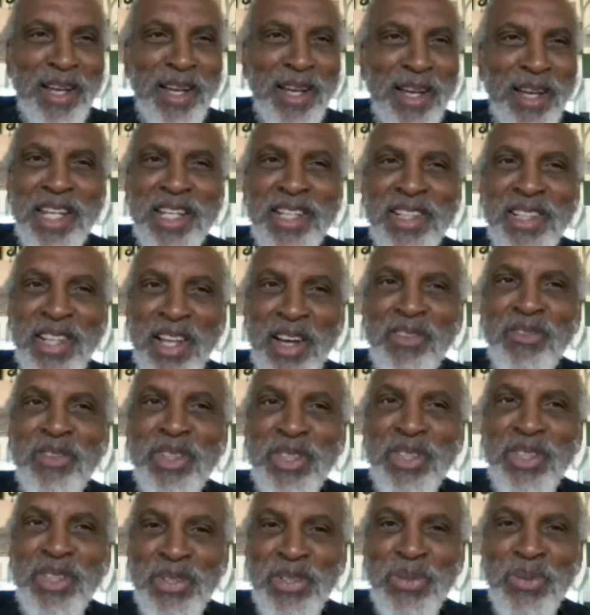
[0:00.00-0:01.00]
not in love with
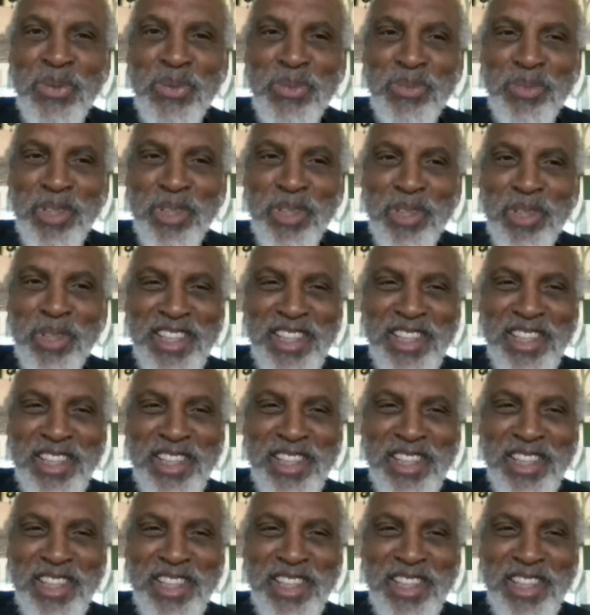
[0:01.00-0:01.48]
Zoom.